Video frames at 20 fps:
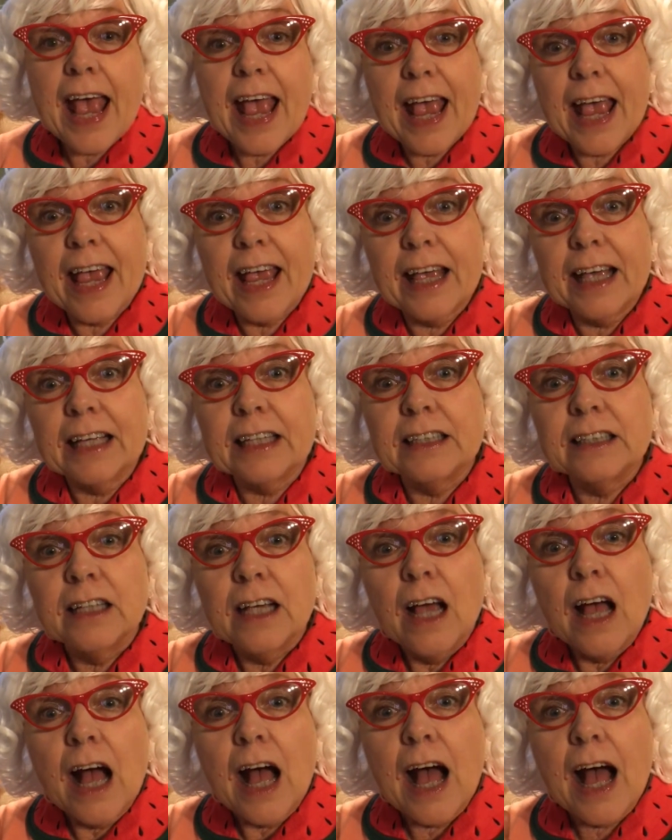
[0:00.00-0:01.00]
And
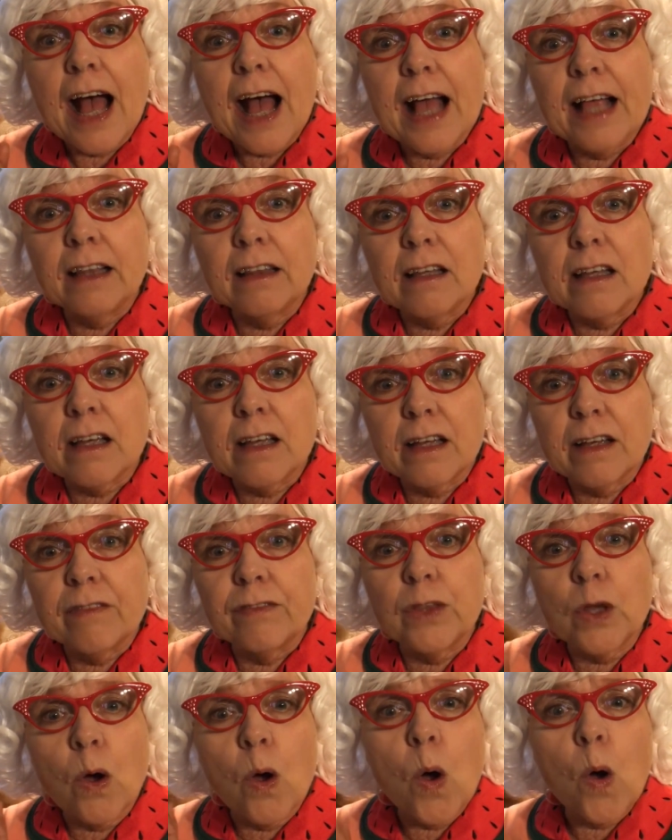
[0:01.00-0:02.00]
I
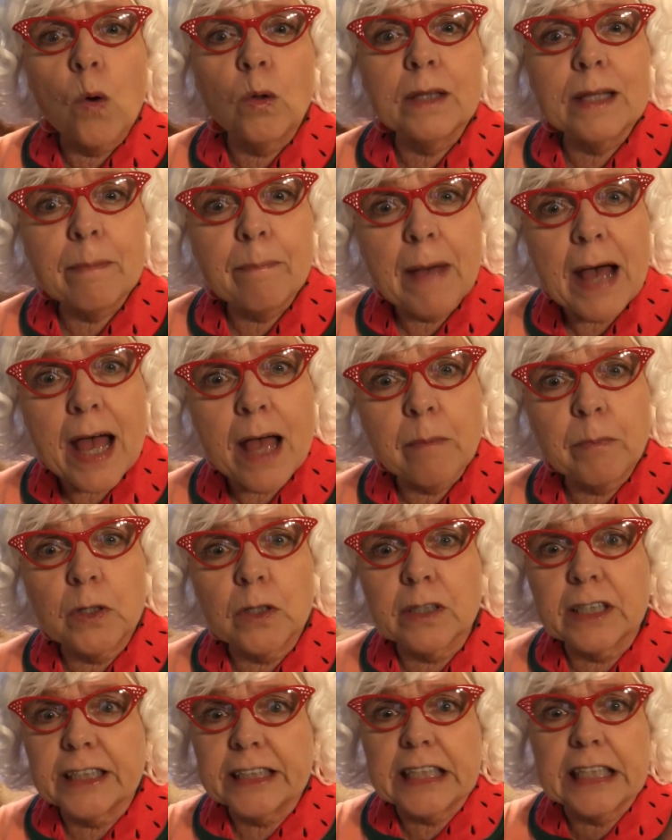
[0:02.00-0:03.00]
love the Holy
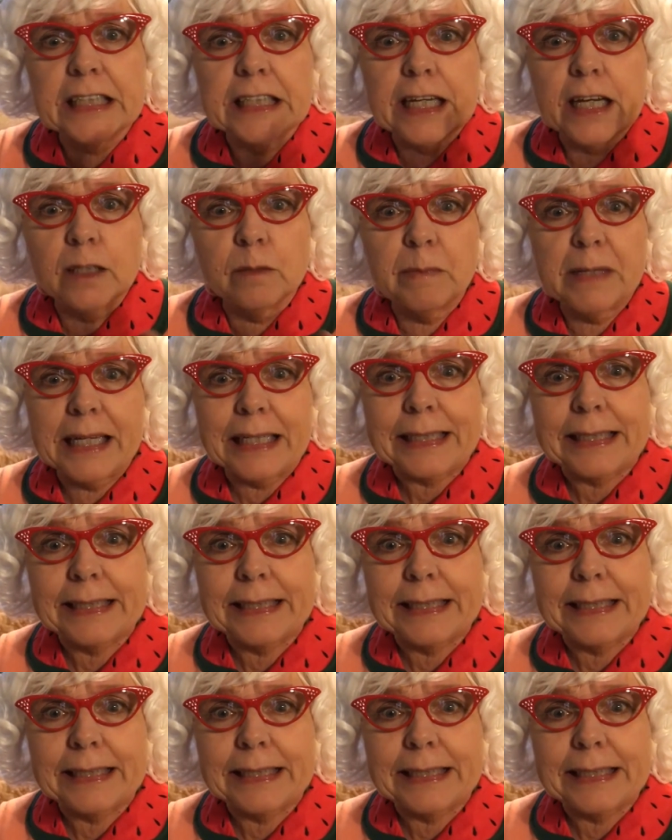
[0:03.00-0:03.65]
Bible because it tells me